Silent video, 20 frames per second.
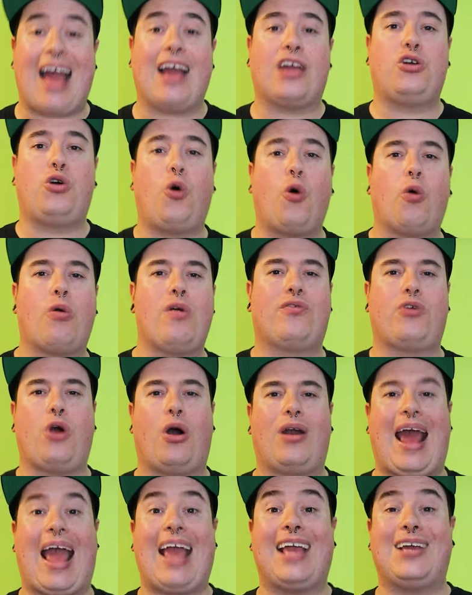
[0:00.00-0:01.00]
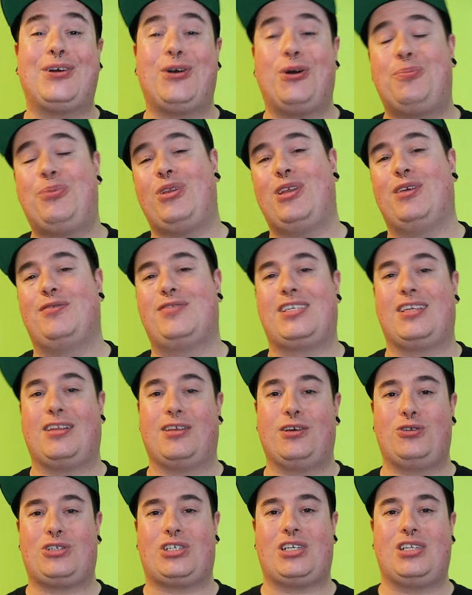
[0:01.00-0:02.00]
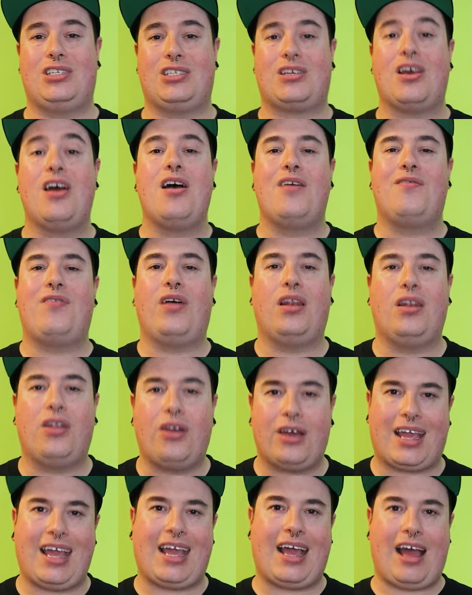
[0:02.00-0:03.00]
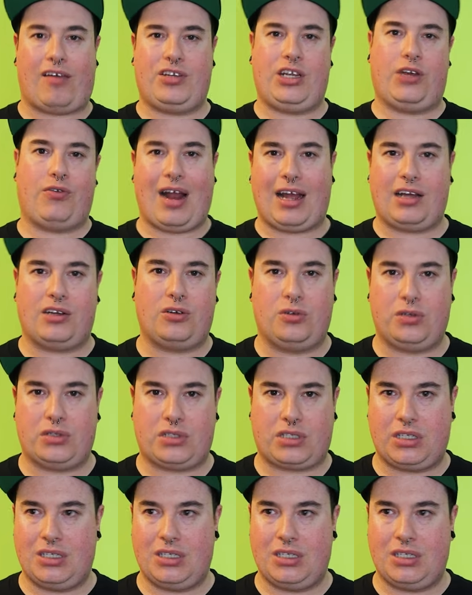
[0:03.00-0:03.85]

and Core have got a couple of solutions for looking after your ankles,